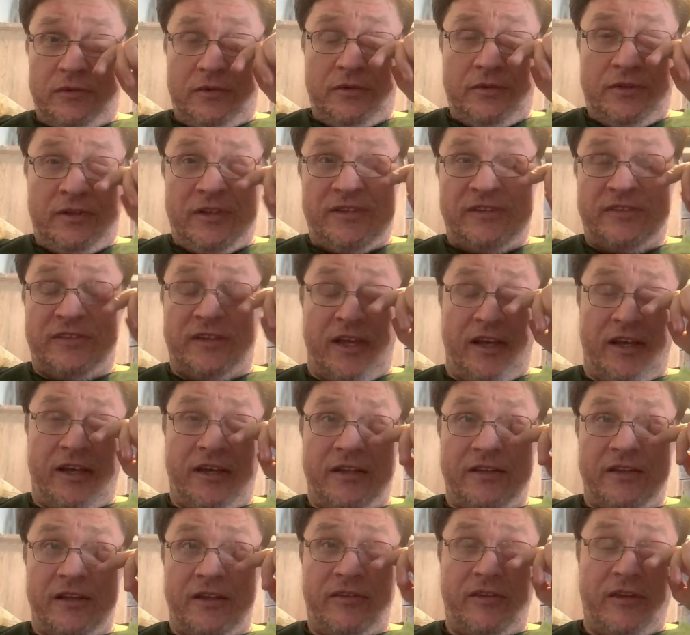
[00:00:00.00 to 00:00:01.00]
And the
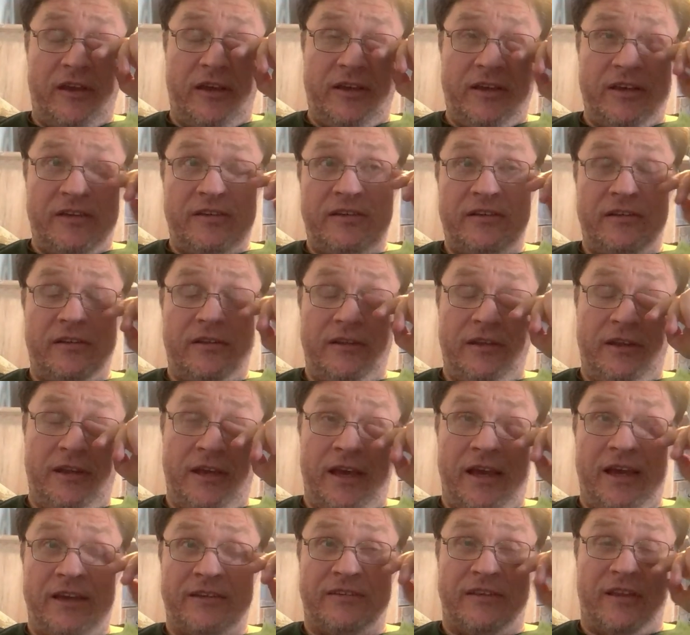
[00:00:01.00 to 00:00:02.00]
second, I think
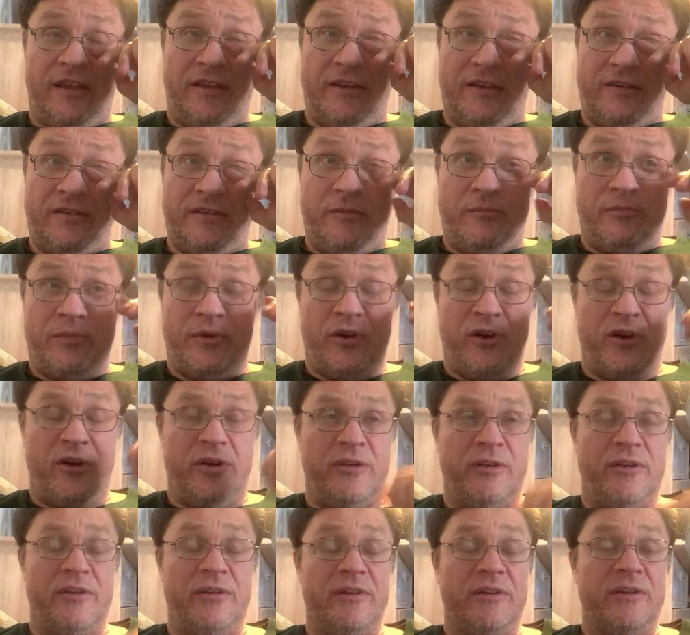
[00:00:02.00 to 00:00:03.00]
that's the
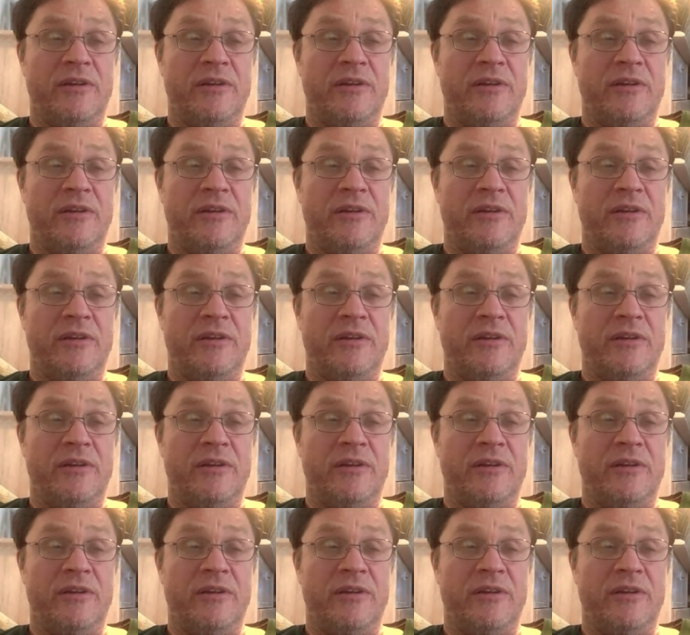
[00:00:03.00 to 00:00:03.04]
bird.